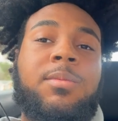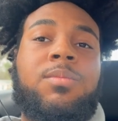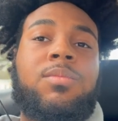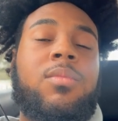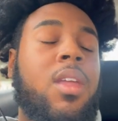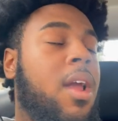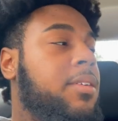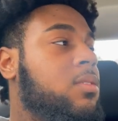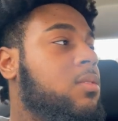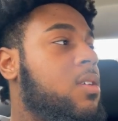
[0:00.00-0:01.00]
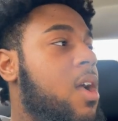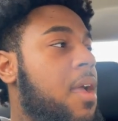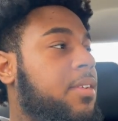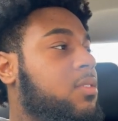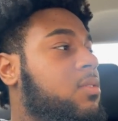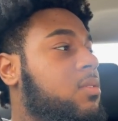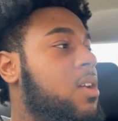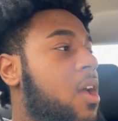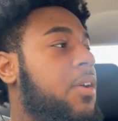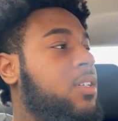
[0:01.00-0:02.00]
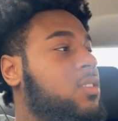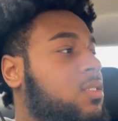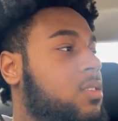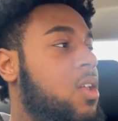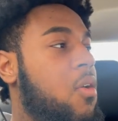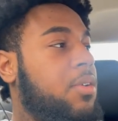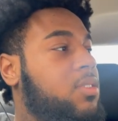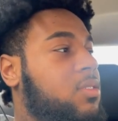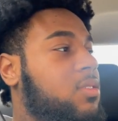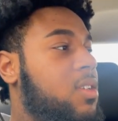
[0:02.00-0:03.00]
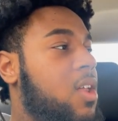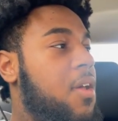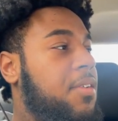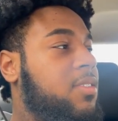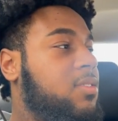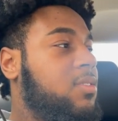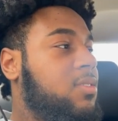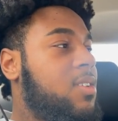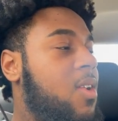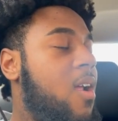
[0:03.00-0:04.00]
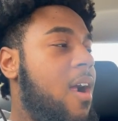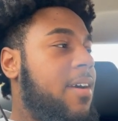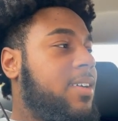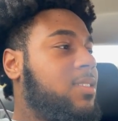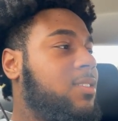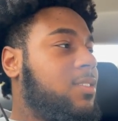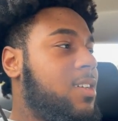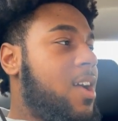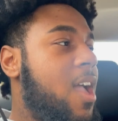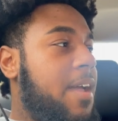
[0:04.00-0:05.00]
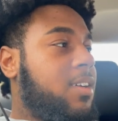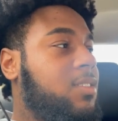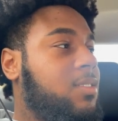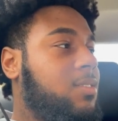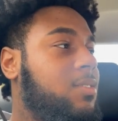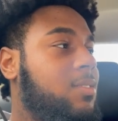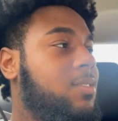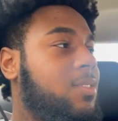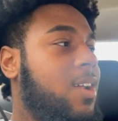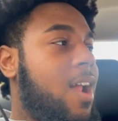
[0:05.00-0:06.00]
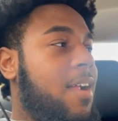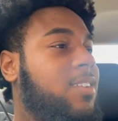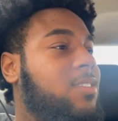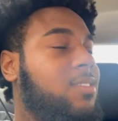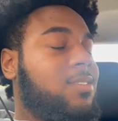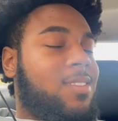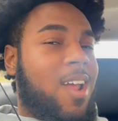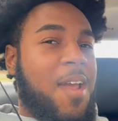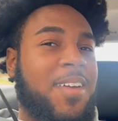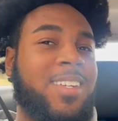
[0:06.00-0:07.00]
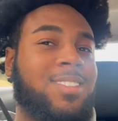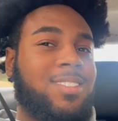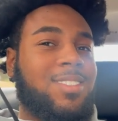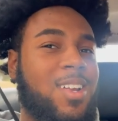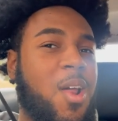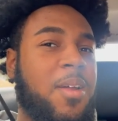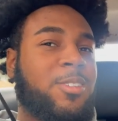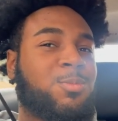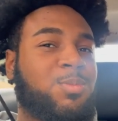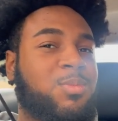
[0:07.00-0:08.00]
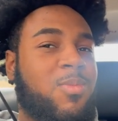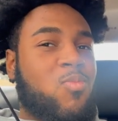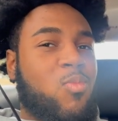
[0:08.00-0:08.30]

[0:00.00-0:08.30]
you just asked what we were doing when we got home, not your everyday life. You just asked what we about to do when you got home. You ain't going to work today. It's Saturday.